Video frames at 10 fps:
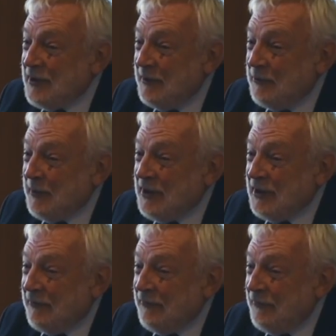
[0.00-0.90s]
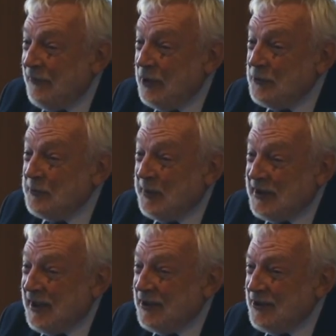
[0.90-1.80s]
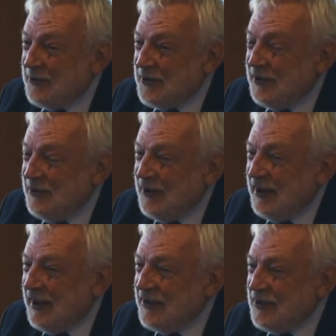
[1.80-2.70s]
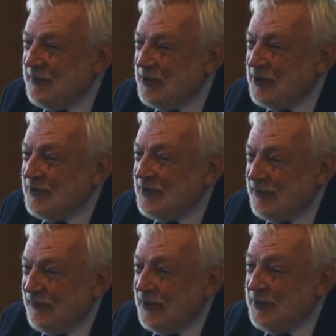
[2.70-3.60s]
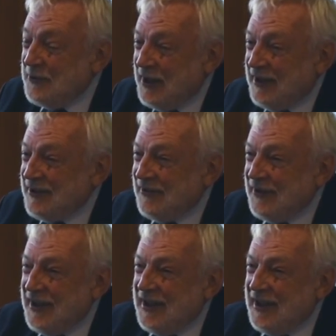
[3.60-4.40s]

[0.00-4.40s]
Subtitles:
some of which have fuel potential, so you can actually produce fuel out of